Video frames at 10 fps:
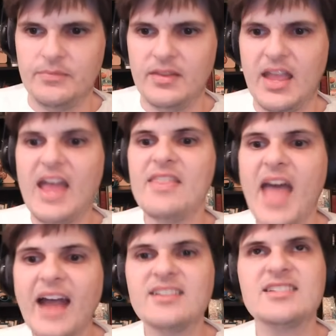And
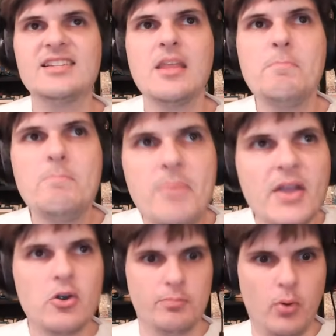that's the
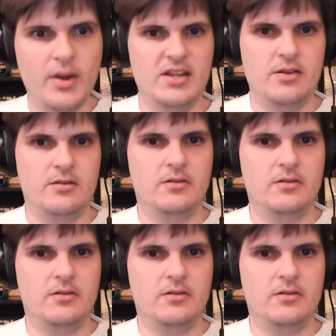bigger point here.